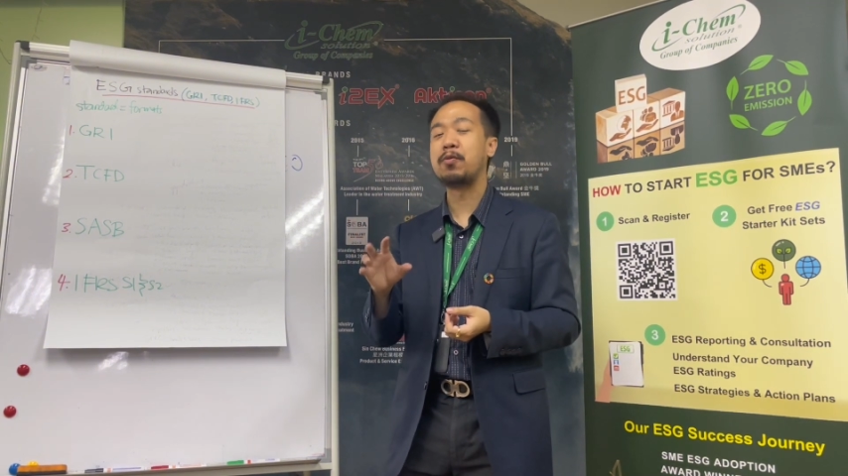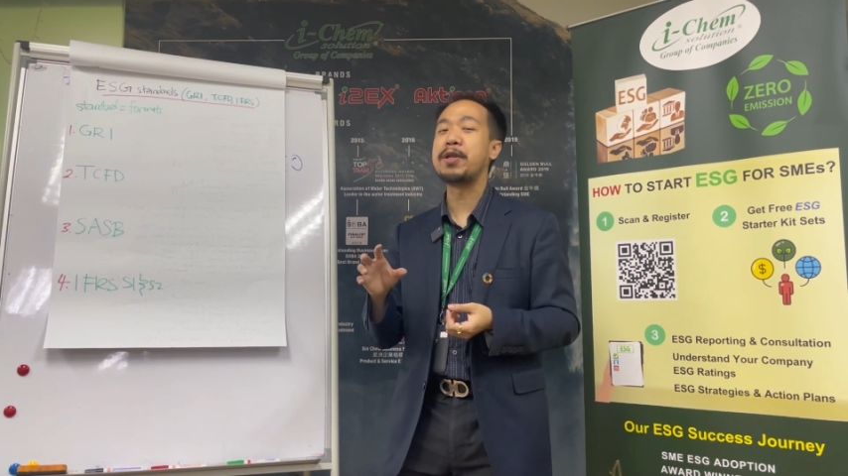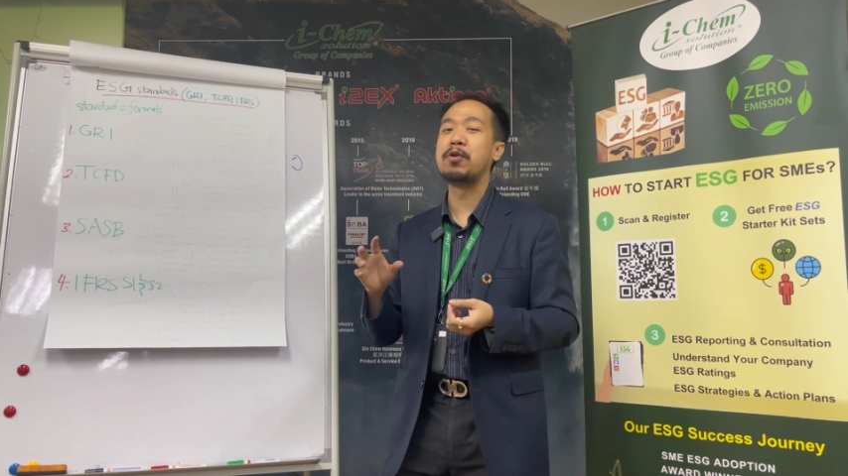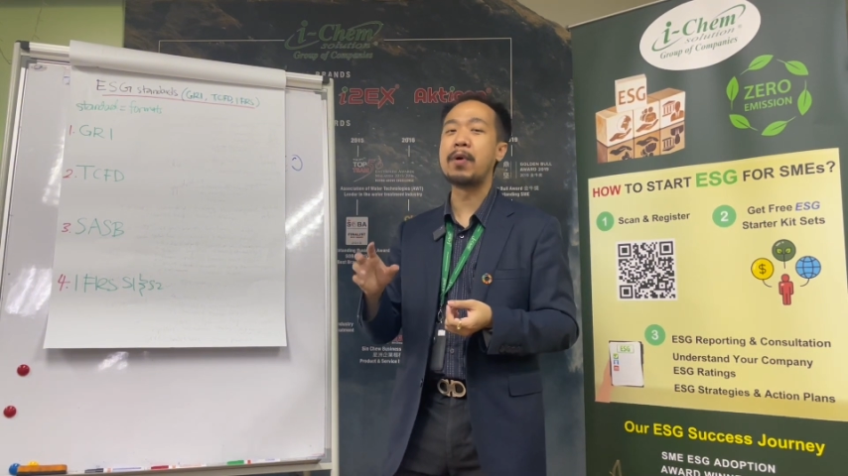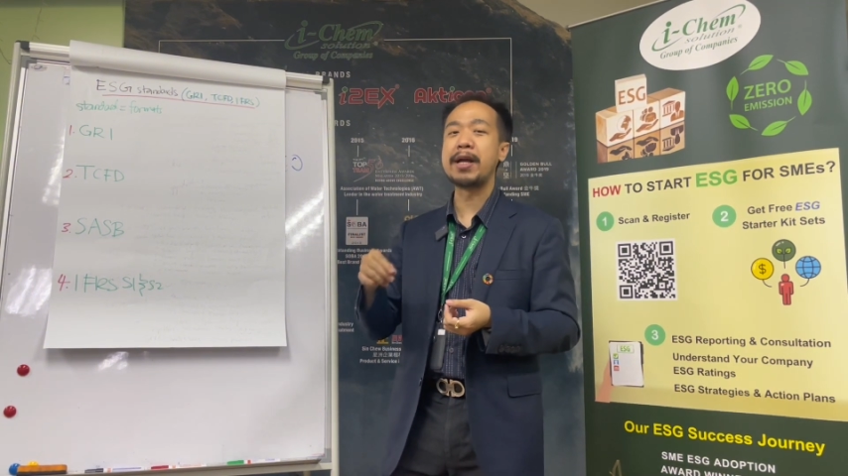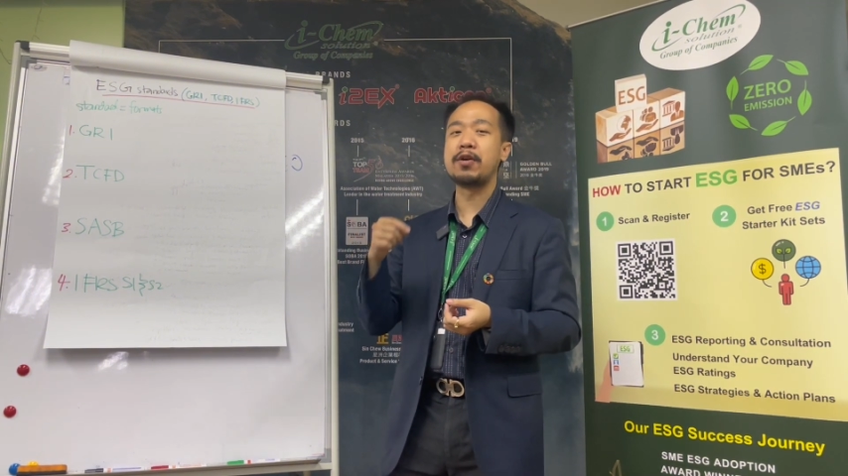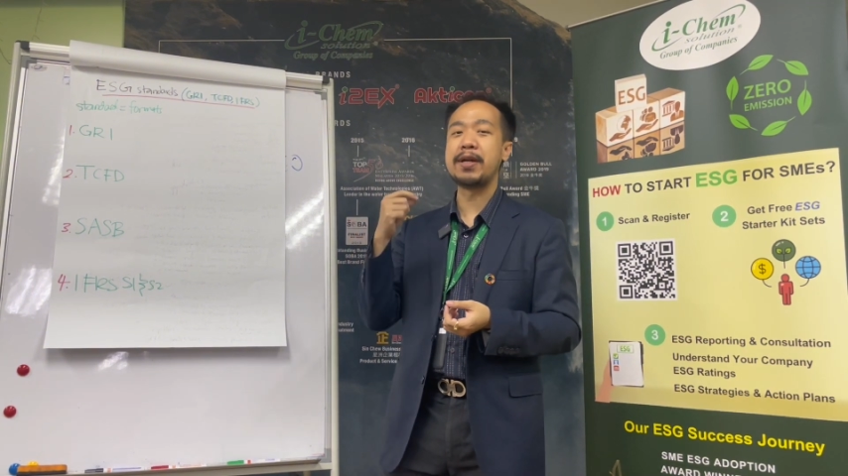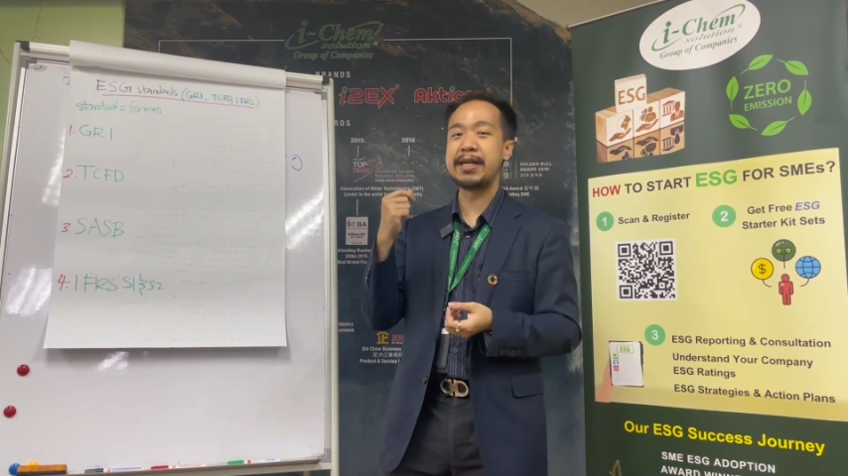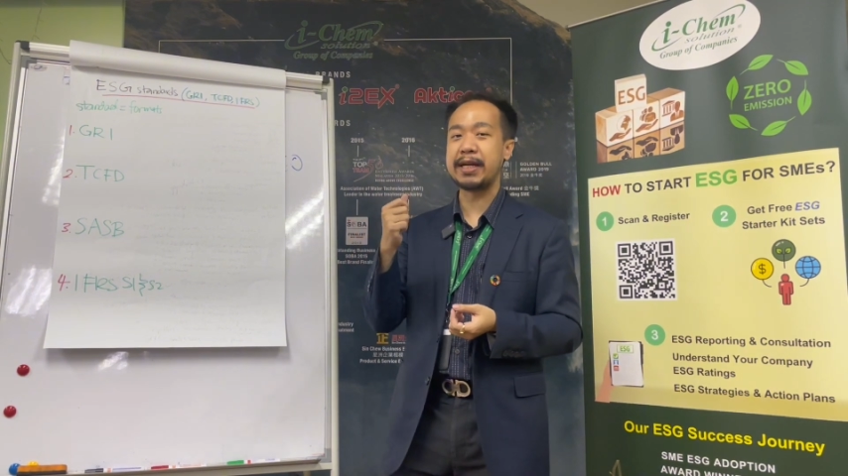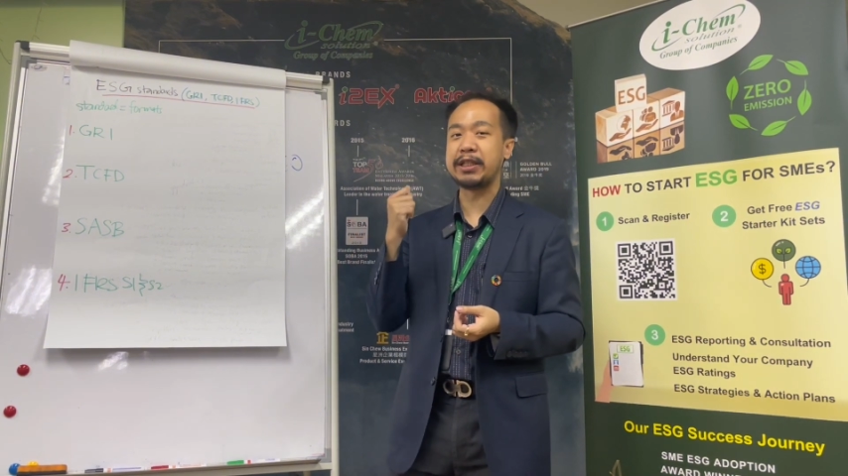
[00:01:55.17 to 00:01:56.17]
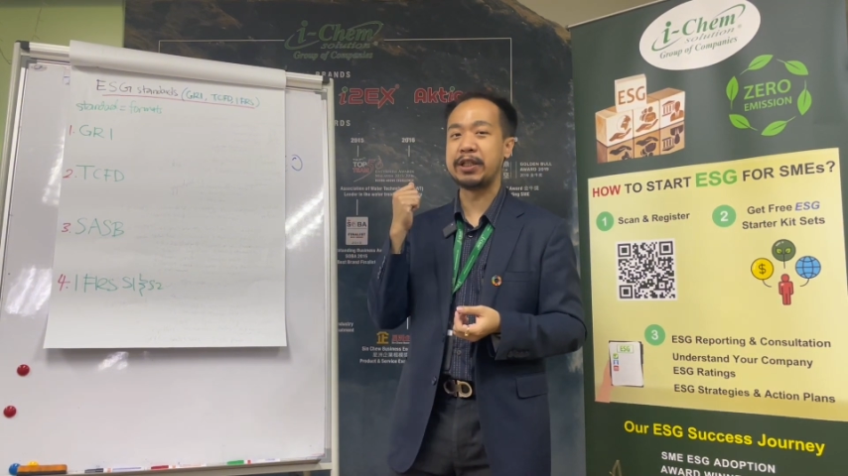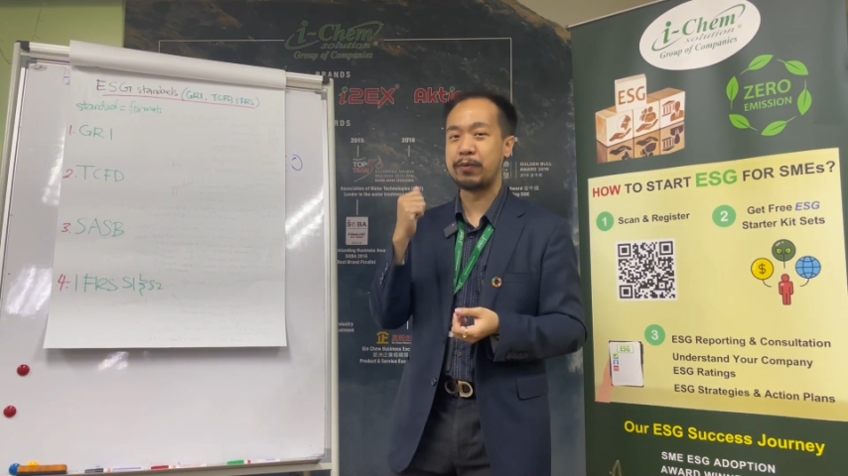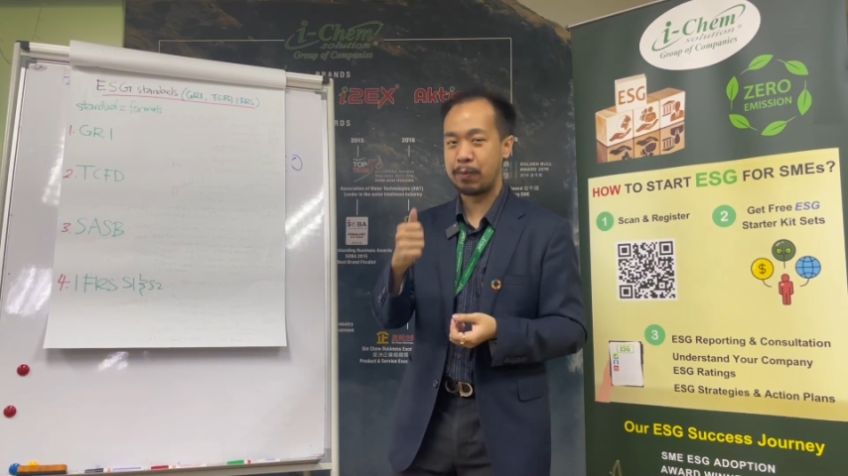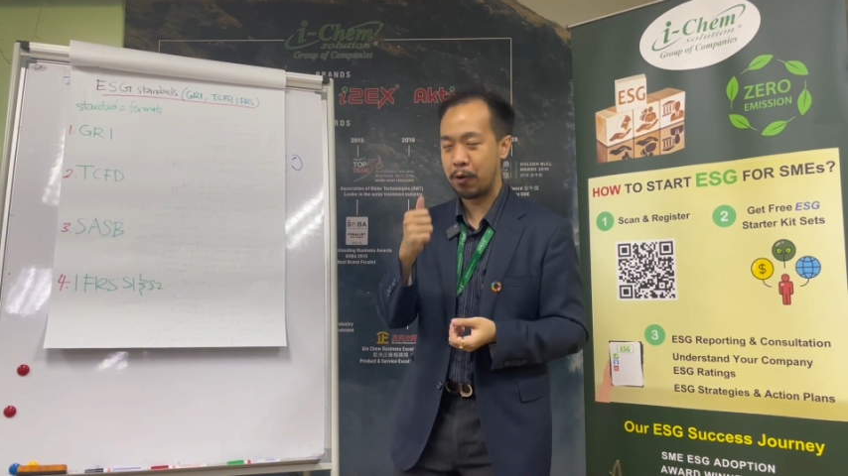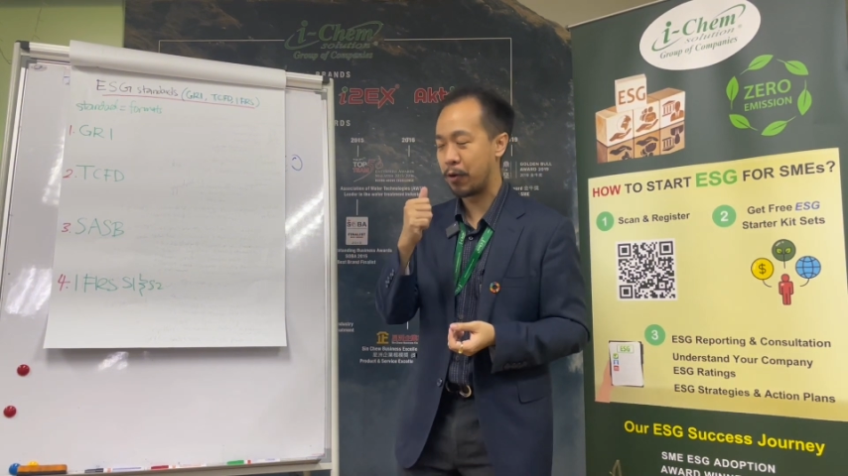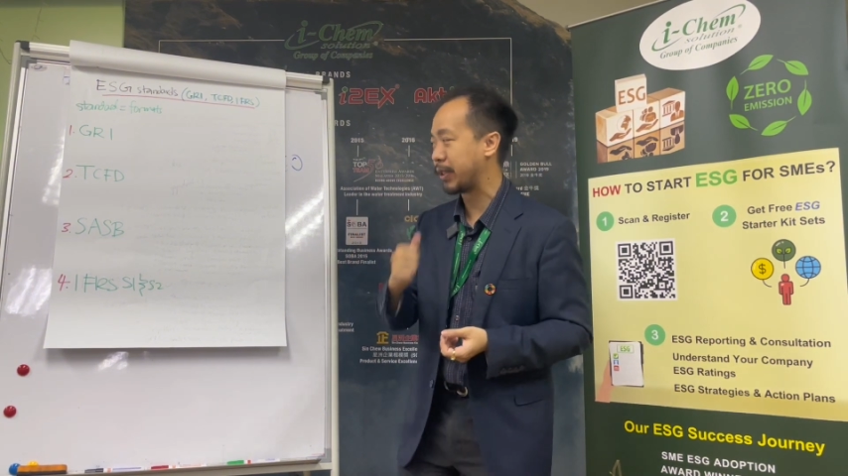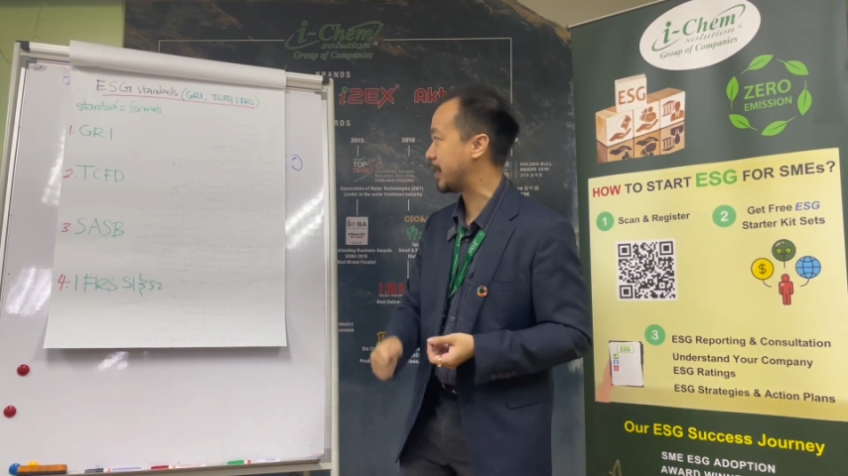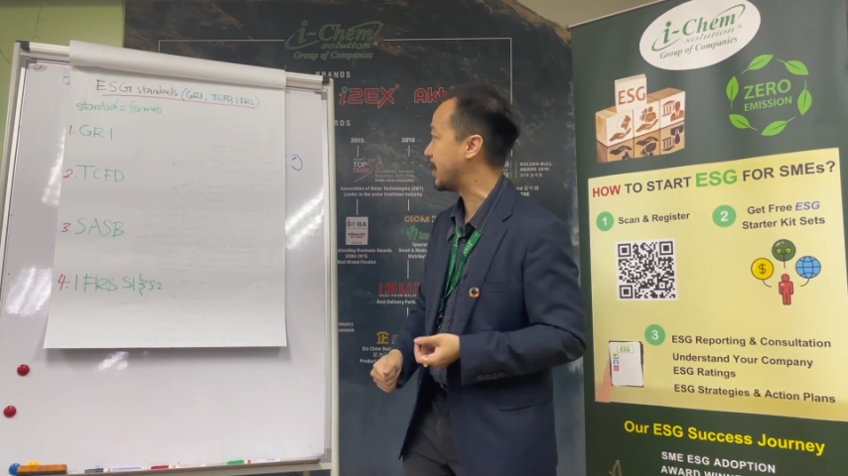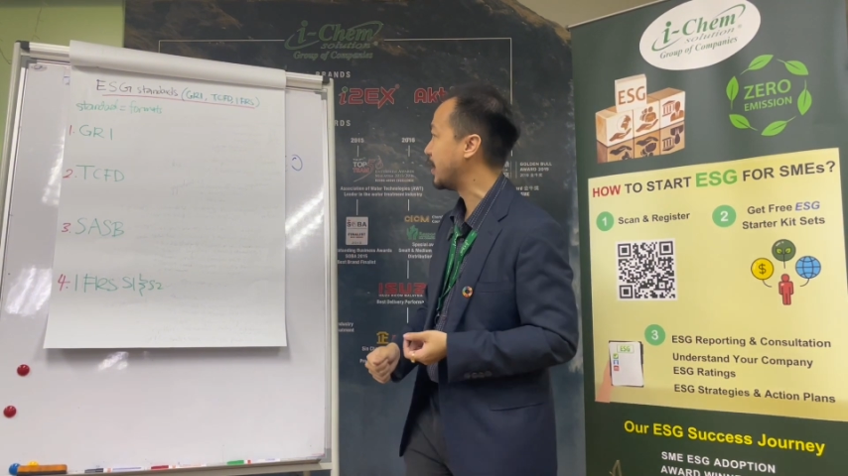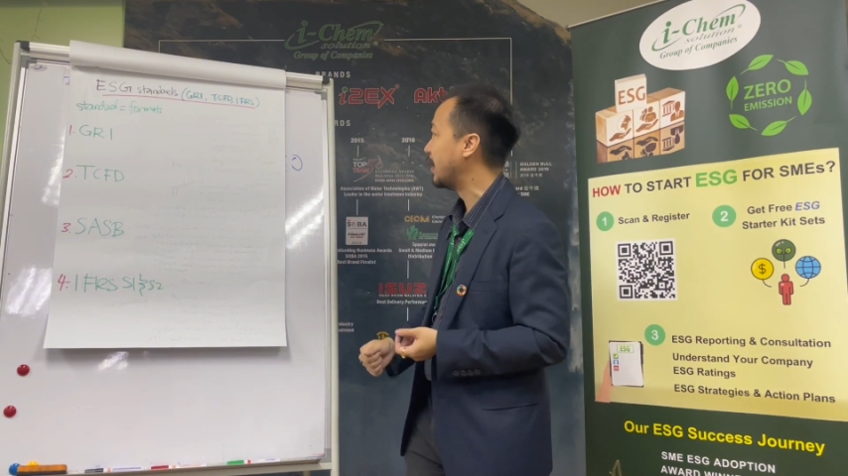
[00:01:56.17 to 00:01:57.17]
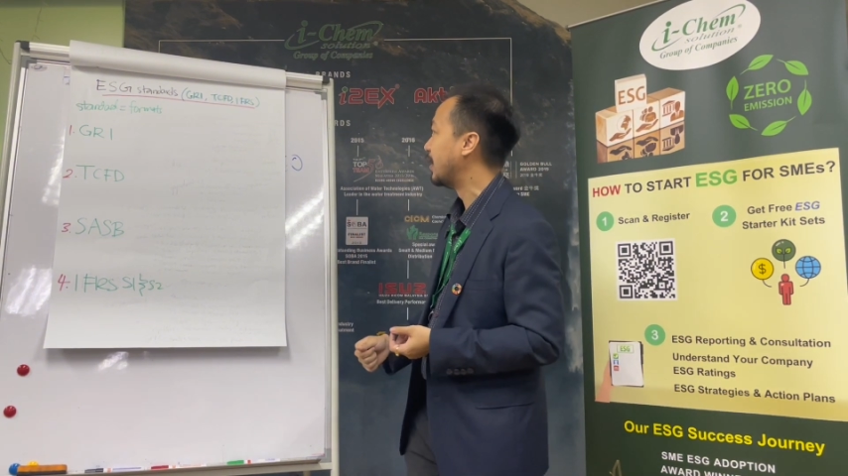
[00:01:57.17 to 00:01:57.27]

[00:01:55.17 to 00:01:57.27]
when you write your ESG reports.